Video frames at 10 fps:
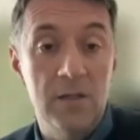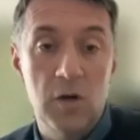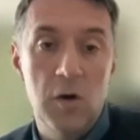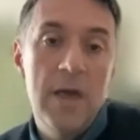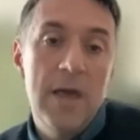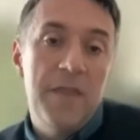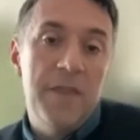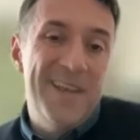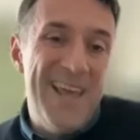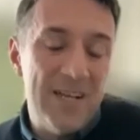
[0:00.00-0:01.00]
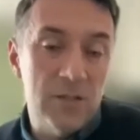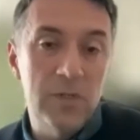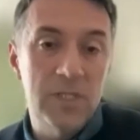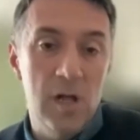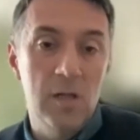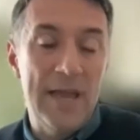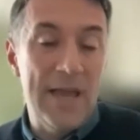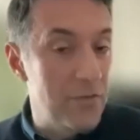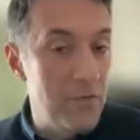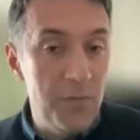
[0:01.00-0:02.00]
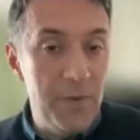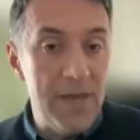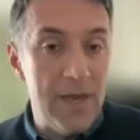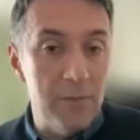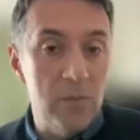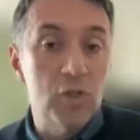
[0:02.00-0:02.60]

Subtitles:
So the next result at 3 p.m.